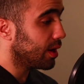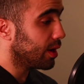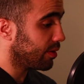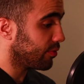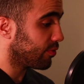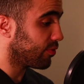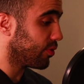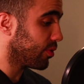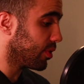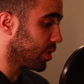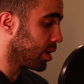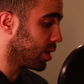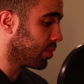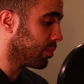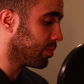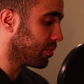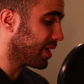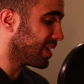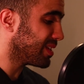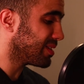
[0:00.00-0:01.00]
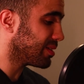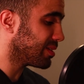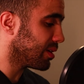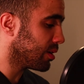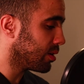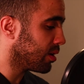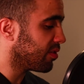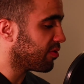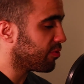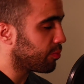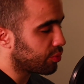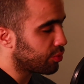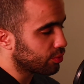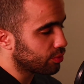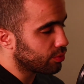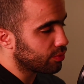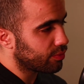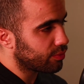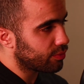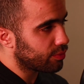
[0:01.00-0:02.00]
And for them, that's enough
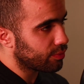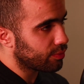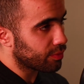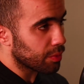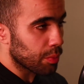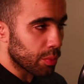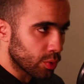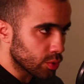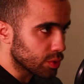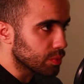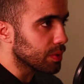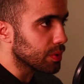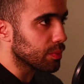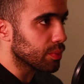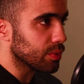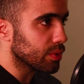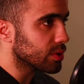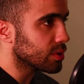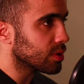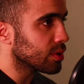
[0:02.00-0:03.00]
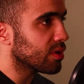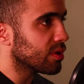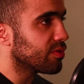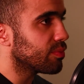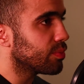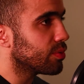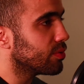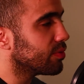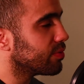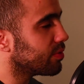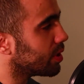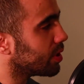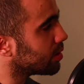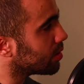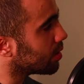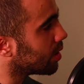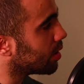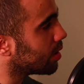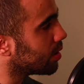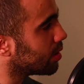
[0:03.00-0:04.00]
proof. For most people, it's enough proof
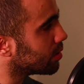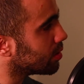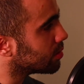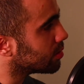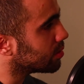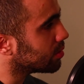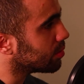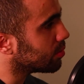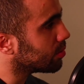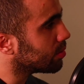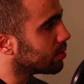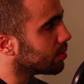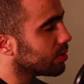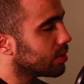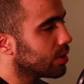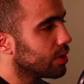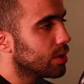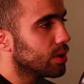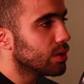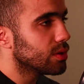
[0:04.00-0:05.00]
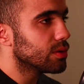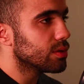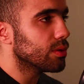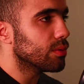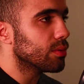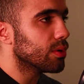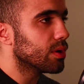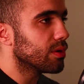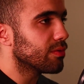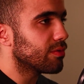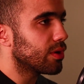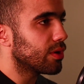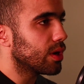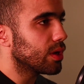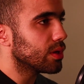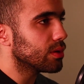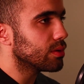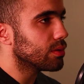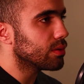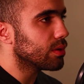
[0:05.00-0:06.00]
that it's the word of
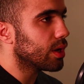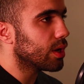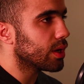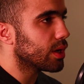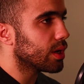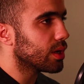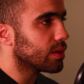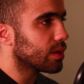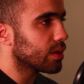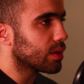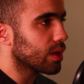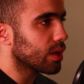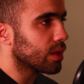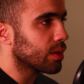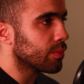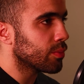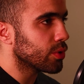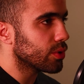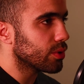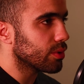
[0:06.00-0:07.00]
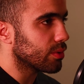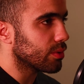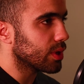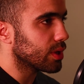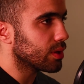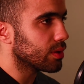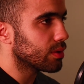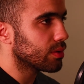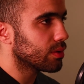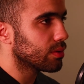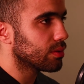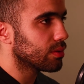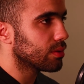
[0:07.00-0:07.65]
God. God had to tell him what to write.